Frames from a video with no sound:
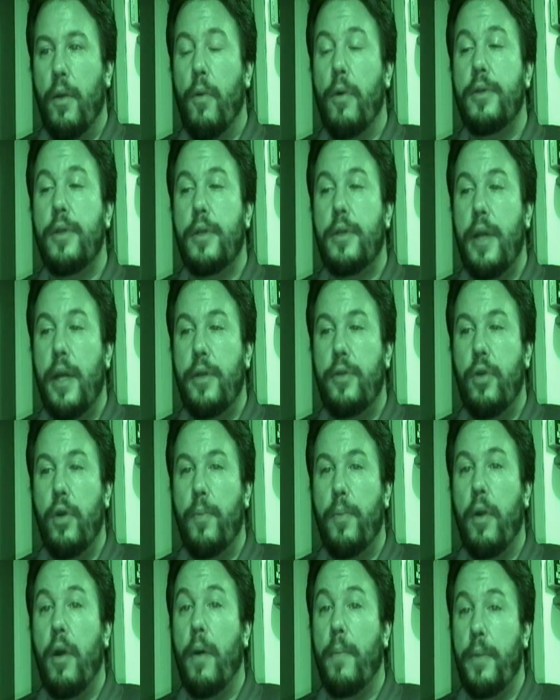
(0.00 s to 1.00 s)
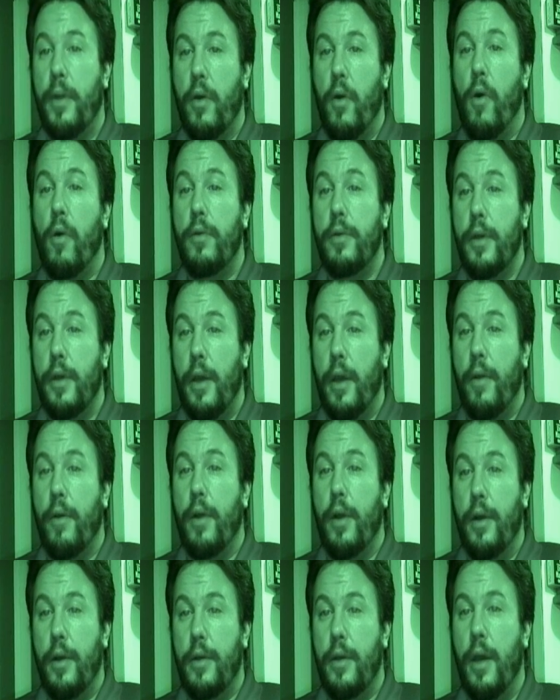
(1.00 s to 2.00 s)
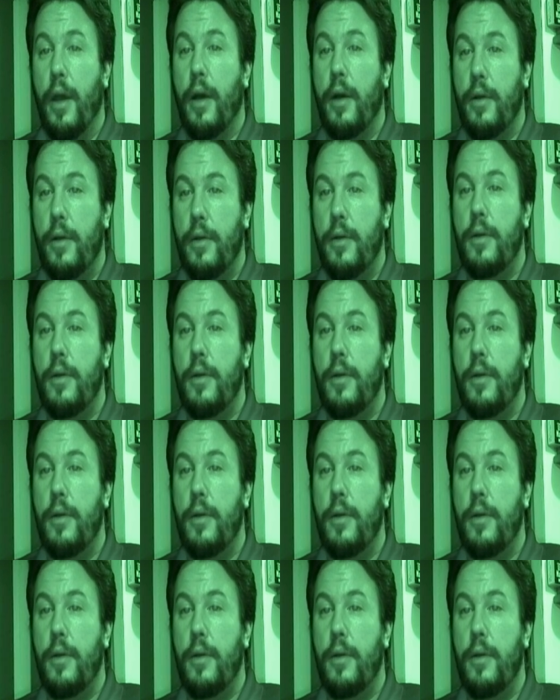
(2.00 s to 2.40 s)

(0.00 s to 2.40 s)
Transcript: There was a state trooper up in the holding area. Yeah.